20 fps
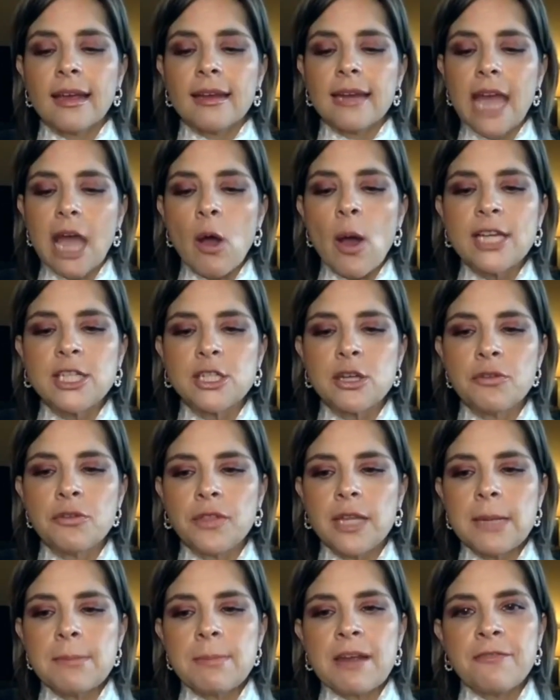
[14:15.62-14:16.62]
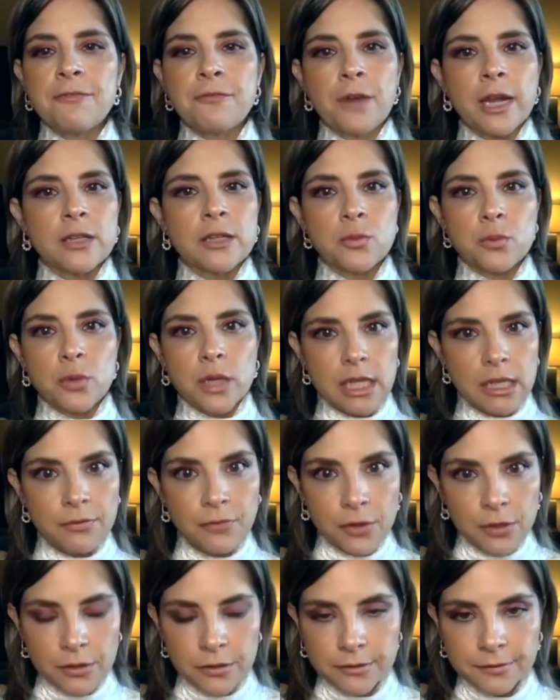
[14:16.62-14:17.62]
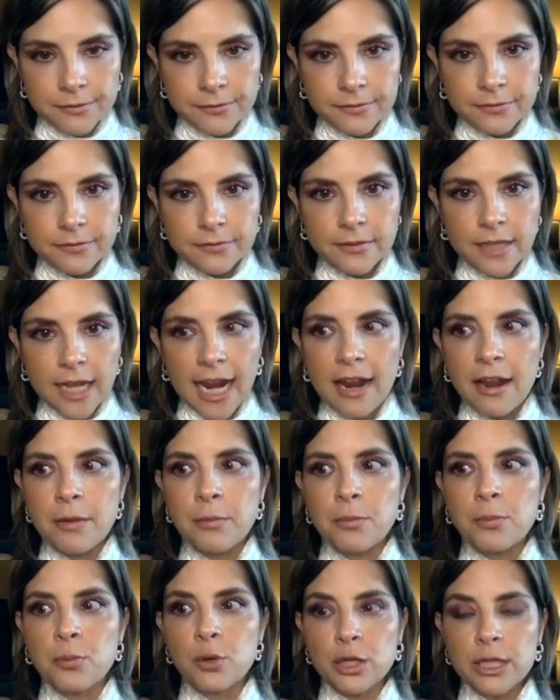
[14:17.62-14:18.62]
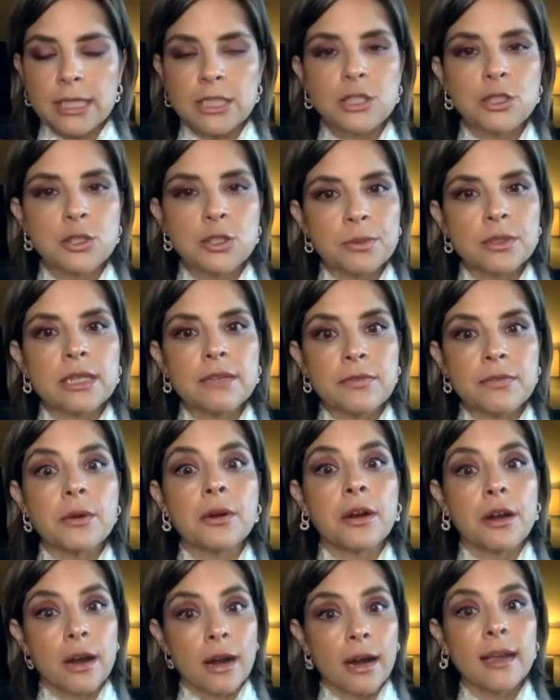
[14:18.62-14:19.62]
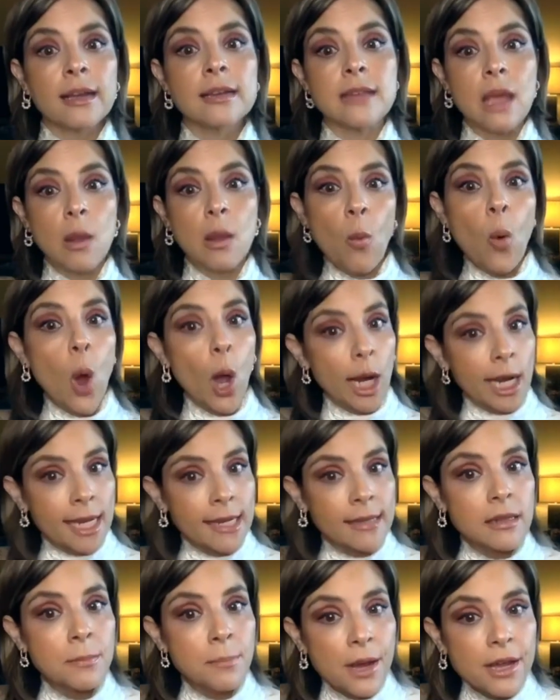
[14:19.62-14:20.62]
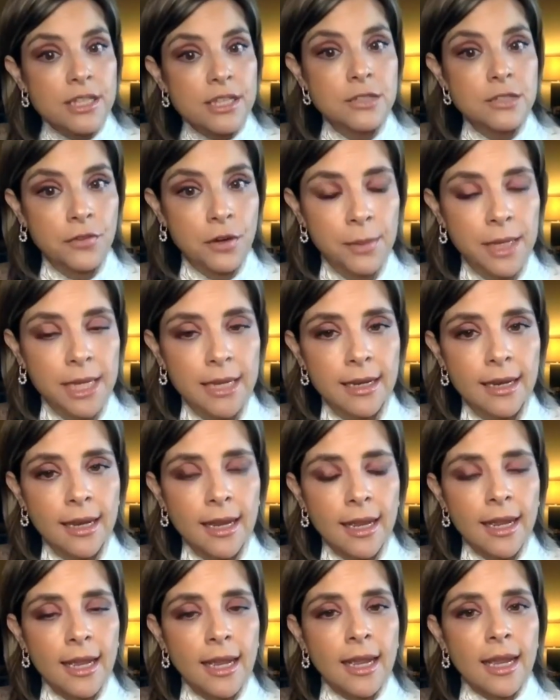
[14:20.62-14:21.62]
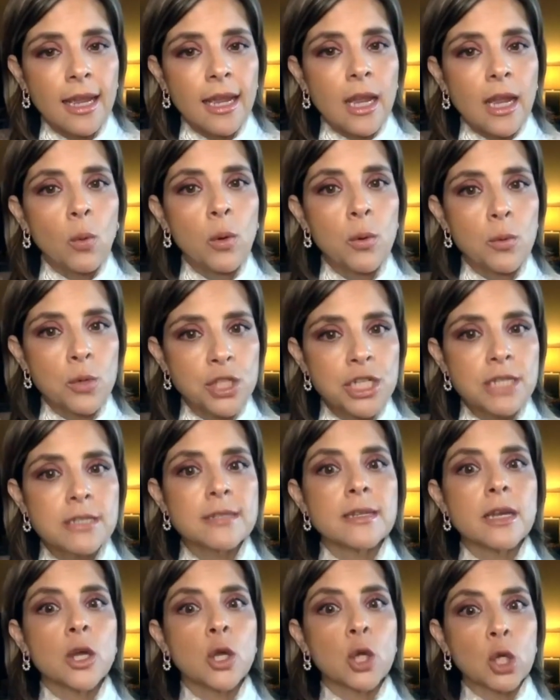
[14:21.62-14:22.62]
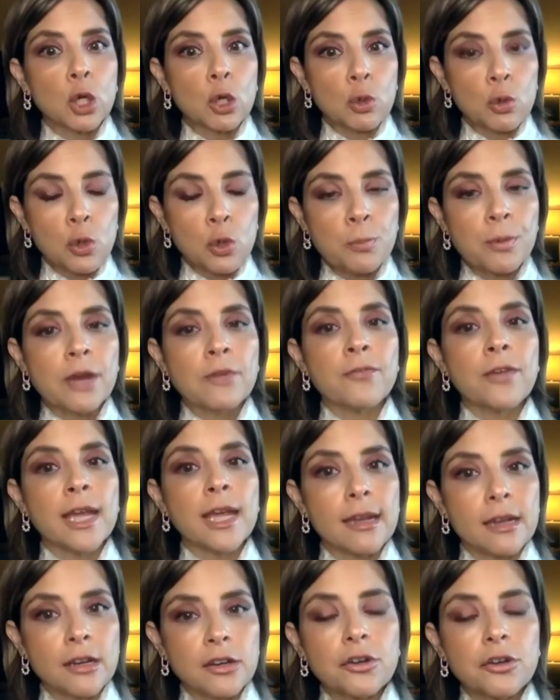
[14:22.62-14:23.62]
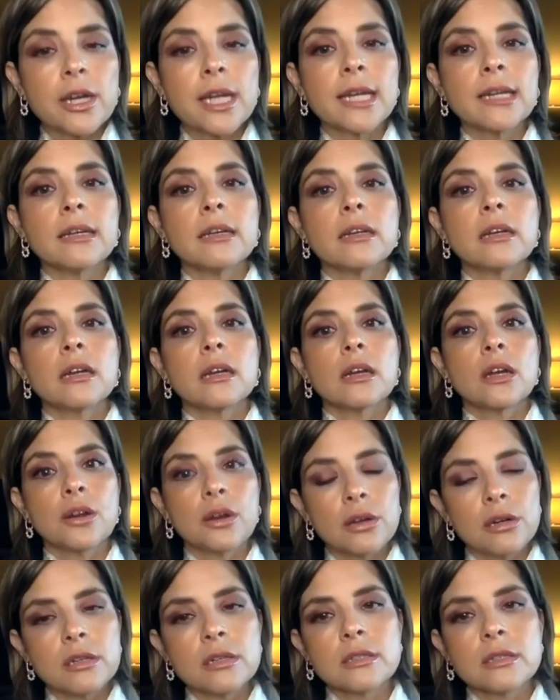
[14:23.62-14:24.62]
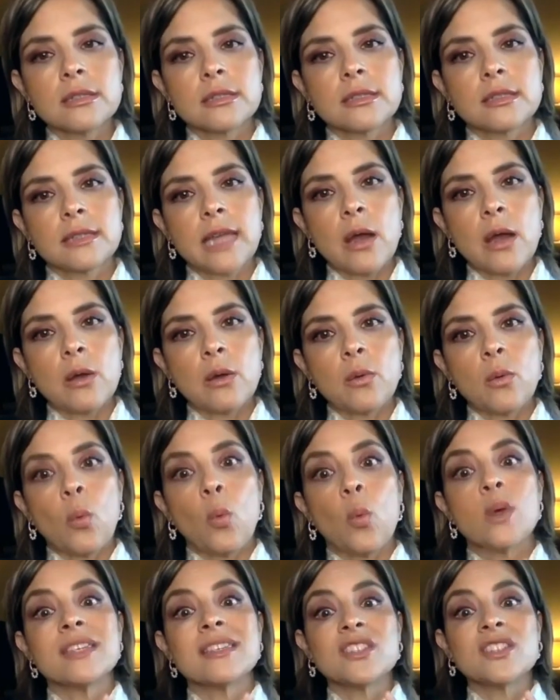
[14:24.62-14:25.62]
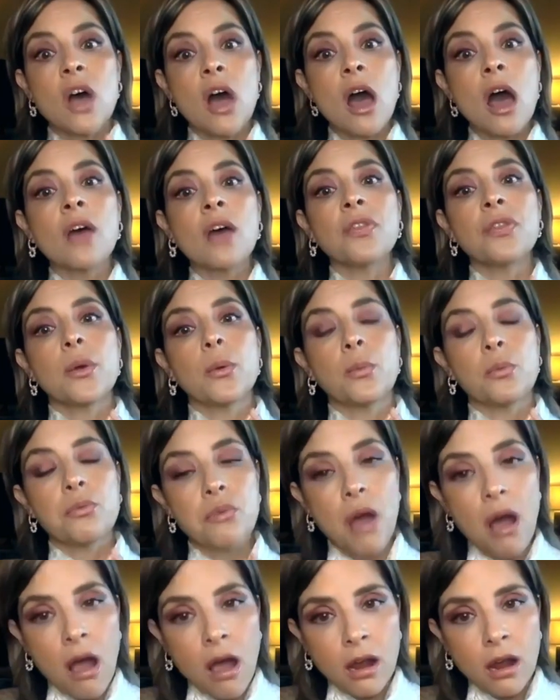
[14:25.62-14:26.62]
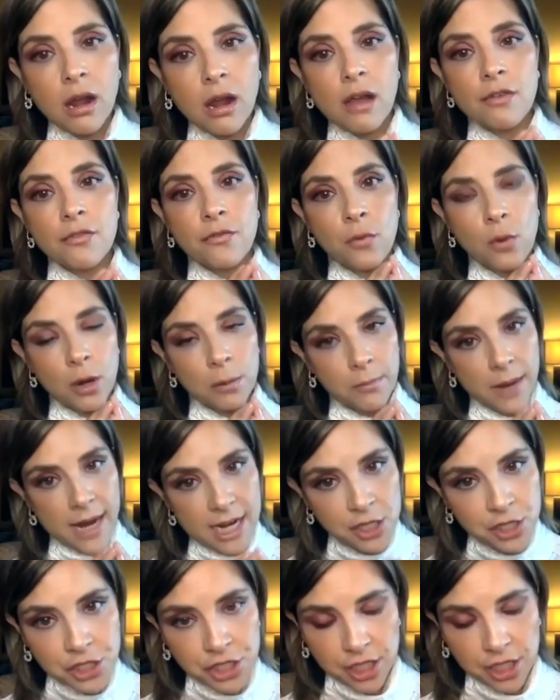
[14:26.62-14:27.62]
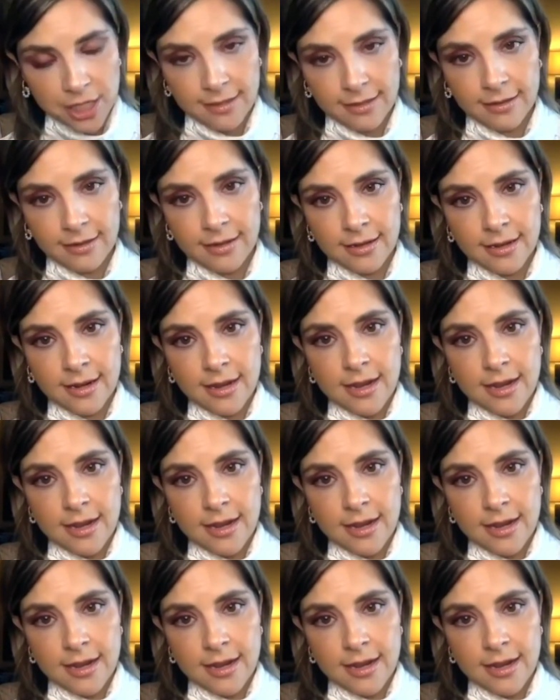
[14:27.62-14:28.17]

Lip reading: Now, I don't think my friends were evil. I really do believe they were crying because they wanted the best for me. We were just a group of ignorant girls that was taught the wrong formation.